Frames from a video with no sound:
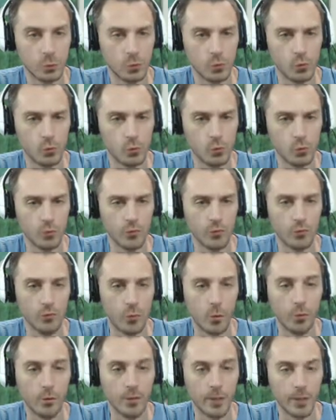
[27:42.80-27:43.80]
Ooh,
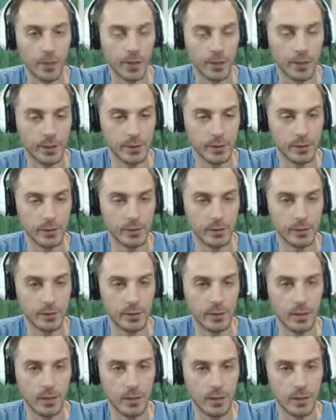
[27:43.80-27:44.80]
40, huh?
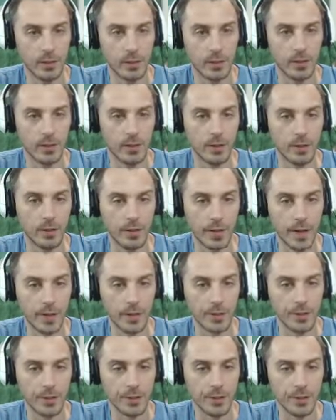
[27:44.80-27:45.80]
That
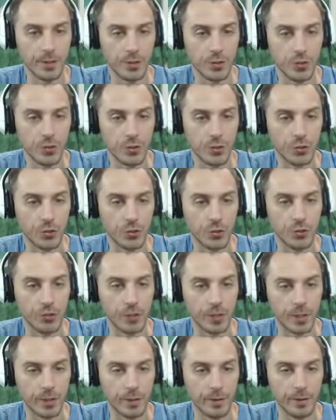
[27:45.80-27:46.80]
is
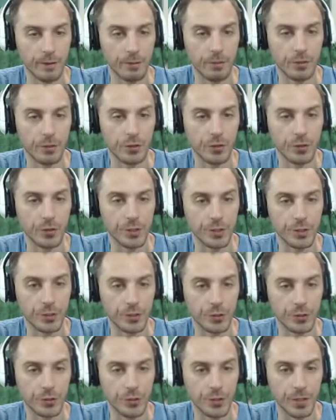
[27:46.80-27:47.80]
scurry. Very
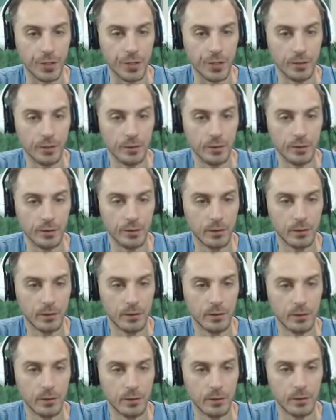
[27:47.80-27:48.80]
scurry.
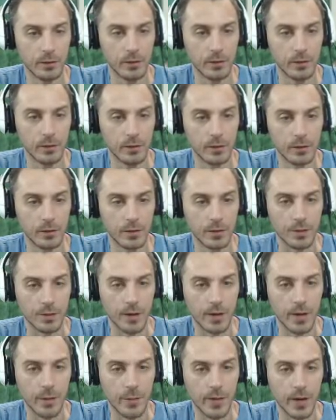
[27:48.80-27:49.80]

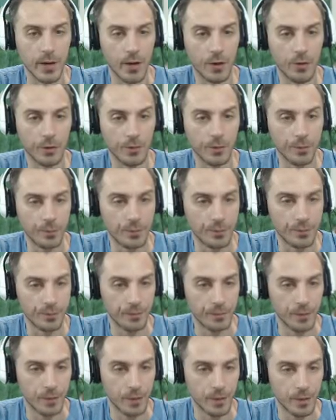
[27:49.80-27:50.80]
Send him out.
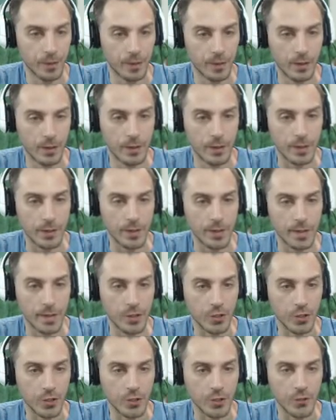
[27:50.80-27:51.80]

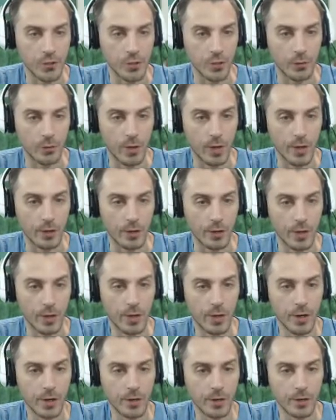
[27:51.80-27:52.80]
Attach an energy right
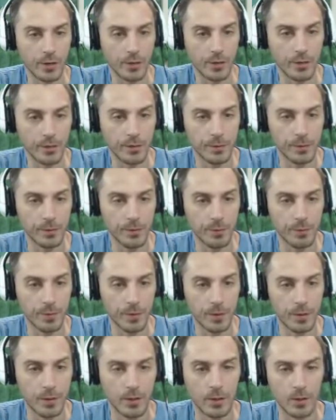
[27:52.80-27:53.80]
there.
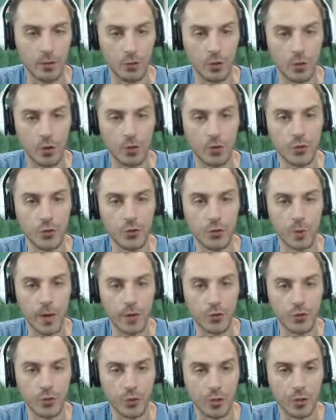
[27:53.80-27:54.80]
Draw 2
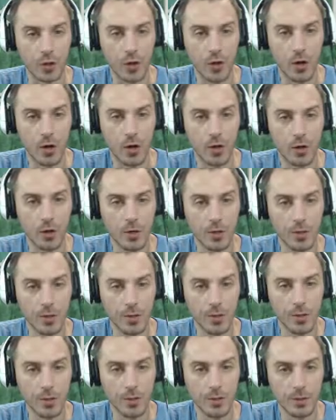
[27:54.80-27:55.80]
extra
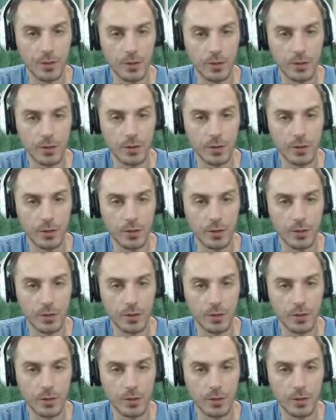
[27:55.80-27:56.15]
cards.